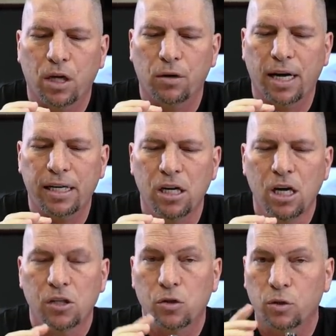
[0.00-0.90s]
All right.
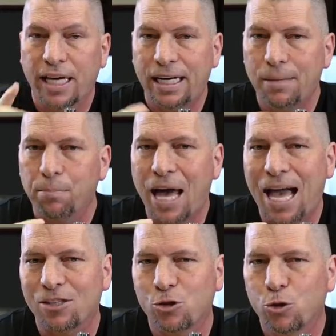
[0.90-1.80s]
So getting
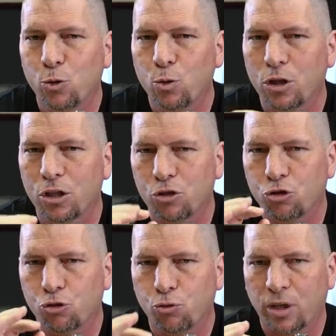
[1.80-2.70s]
back to the
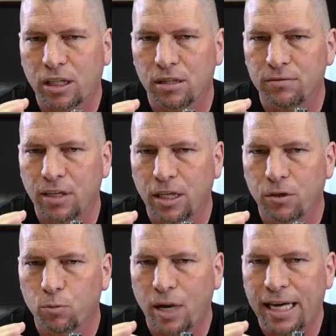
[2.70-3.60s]
trick of it,
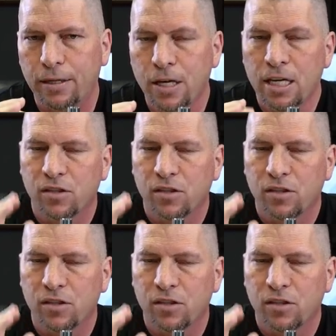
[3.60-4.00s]
right?